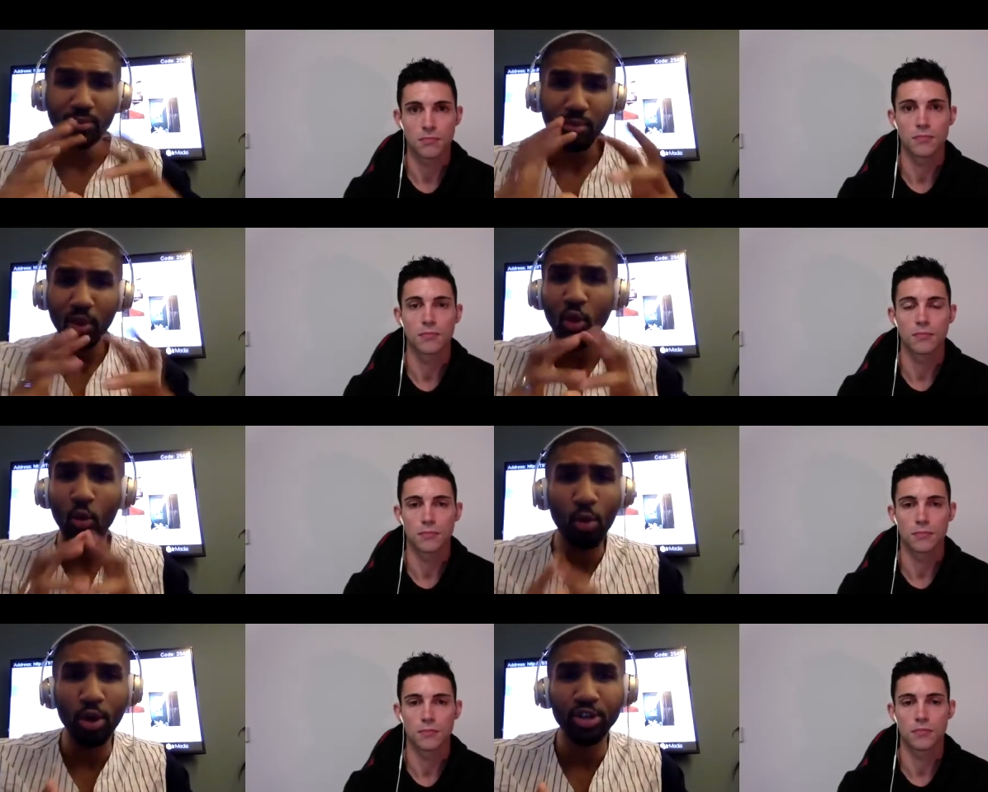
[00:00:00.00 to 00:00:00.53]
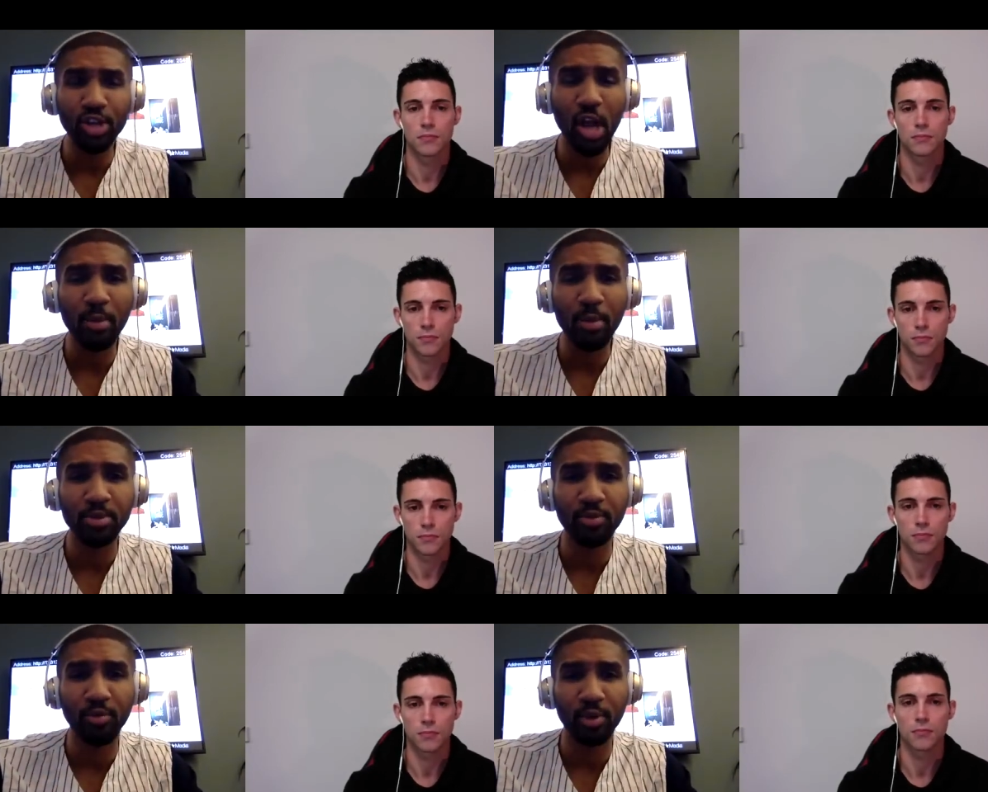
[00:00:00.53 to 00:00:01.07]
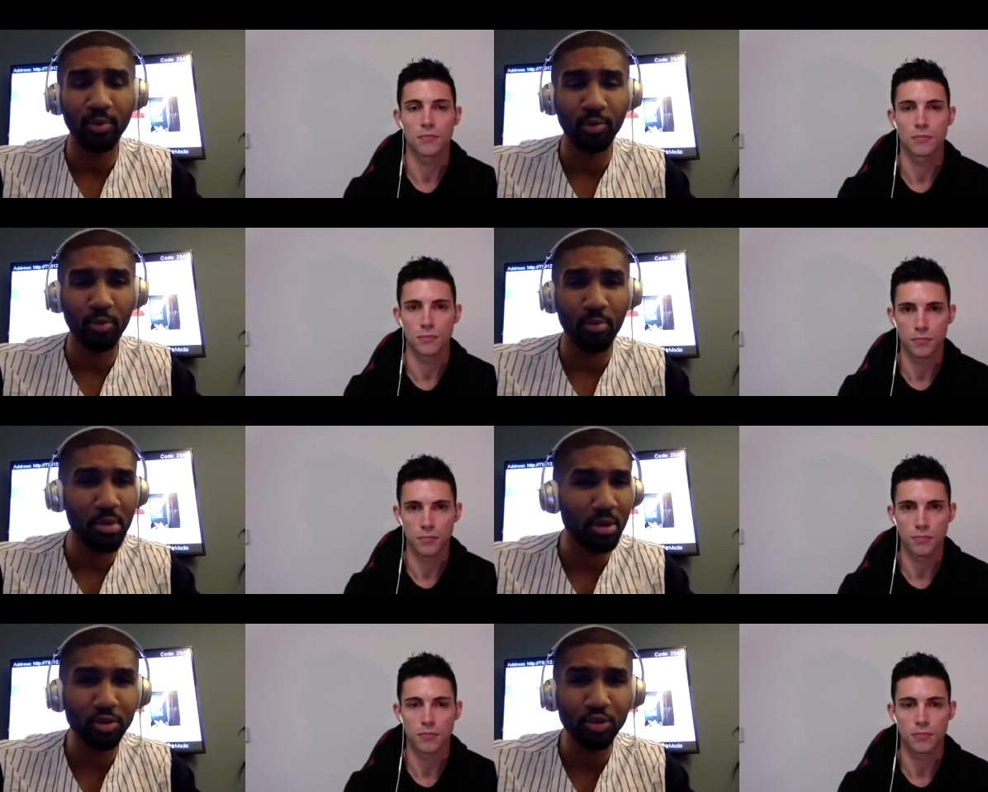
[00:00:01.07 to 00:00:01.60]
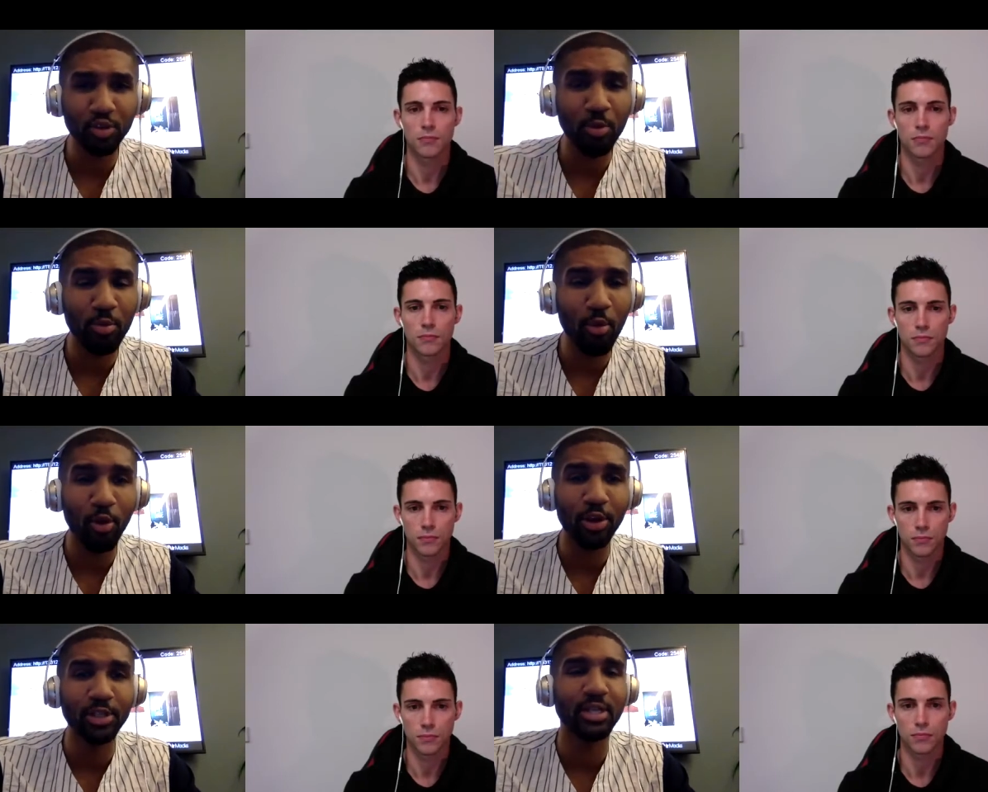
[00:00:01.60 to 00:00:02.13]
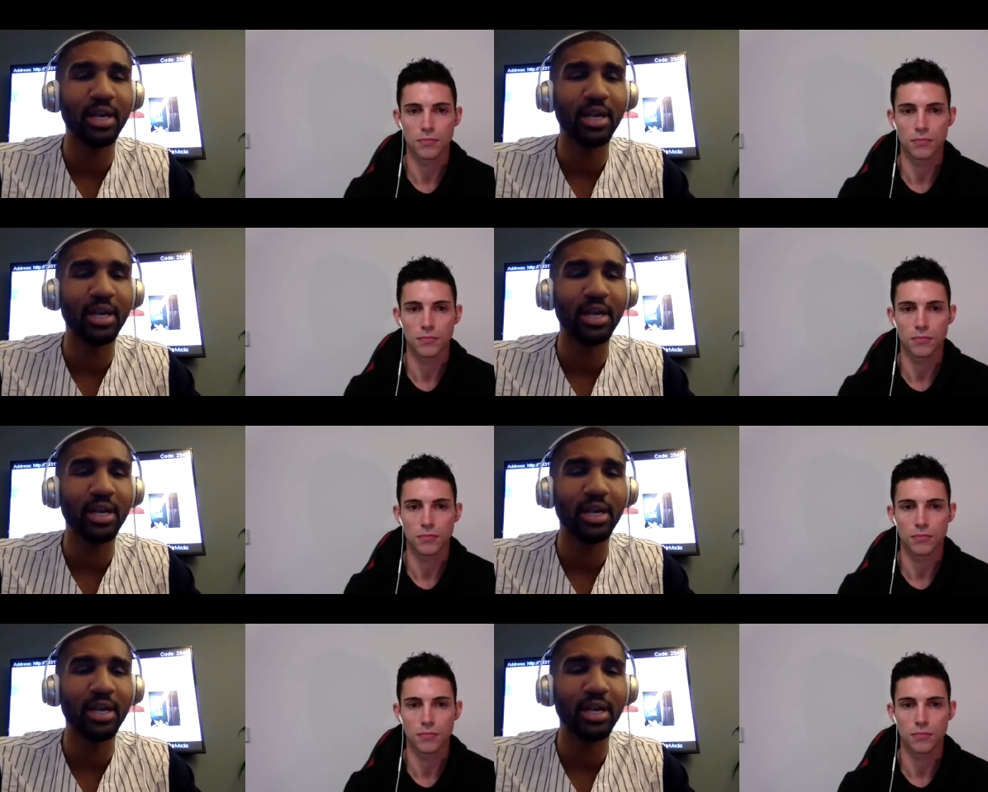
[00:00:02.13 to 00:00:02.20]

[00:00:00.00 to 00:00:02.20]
Speaker 1: workshops with middle school boys.